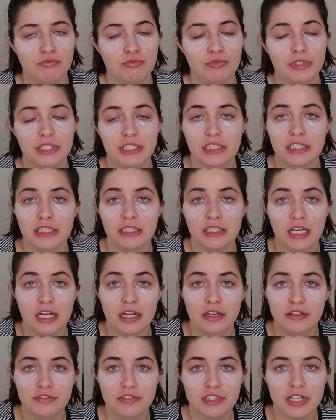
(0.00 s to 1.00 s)
really
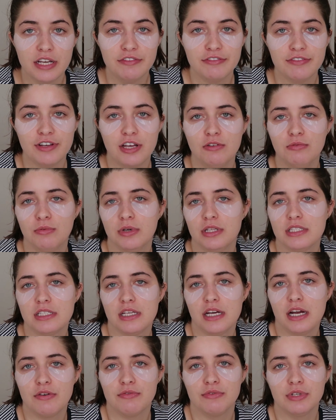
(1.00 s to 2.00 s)
loved. I found ones
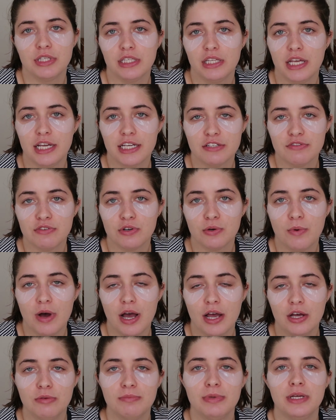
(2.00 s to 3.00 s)
that I really liked for a
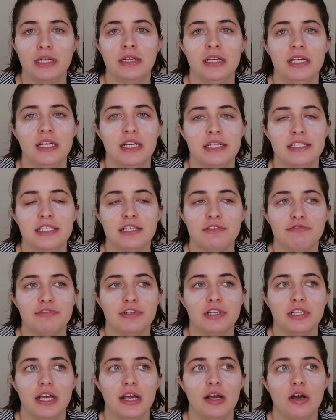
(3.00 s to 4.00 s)
while, but didn't
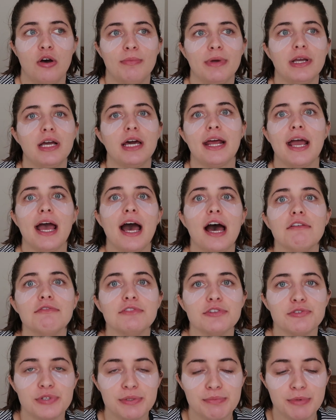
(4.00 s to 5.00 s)
feel like, oh my god, I have
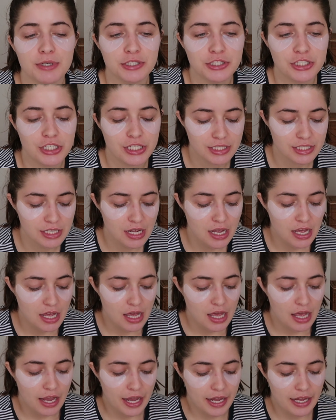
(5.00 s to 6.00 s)
to repurchase.
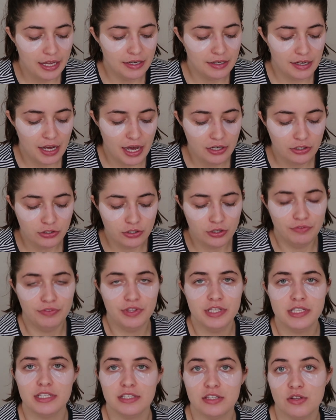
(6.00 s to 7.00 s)
And I don't know if
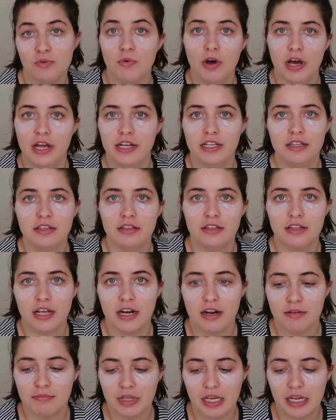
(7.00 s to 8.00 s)
this is the one
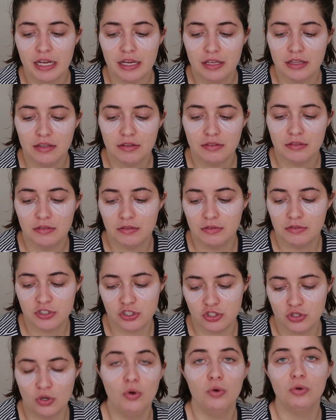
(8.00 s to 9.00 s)
that I'm like
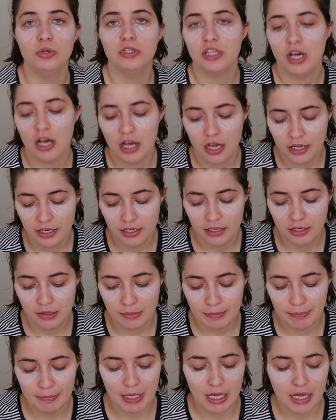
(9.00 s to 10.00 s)
sold on,
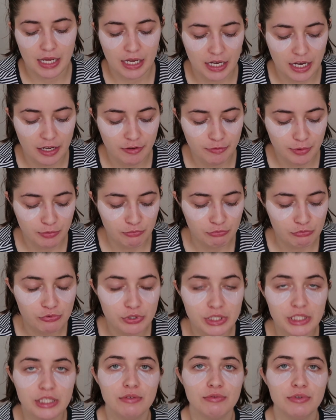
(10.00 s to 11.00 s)
but I've been
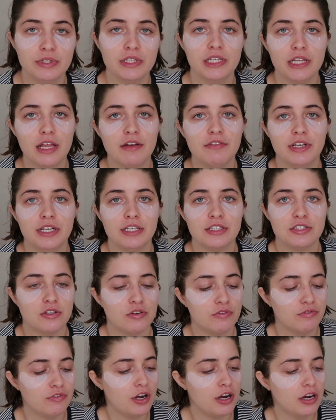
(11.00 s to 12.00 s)
really loving it
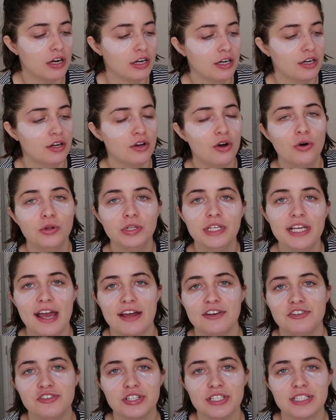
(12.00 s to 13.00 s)
so far. Ole
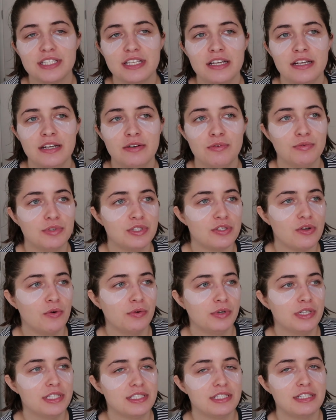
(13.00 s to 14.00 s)
Henriksen was
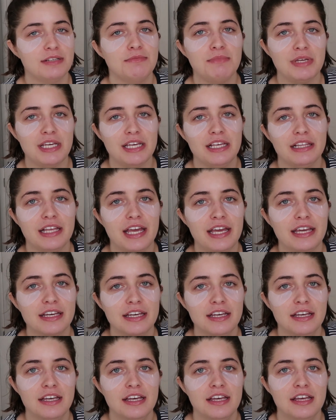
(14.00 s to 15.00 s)
always to me like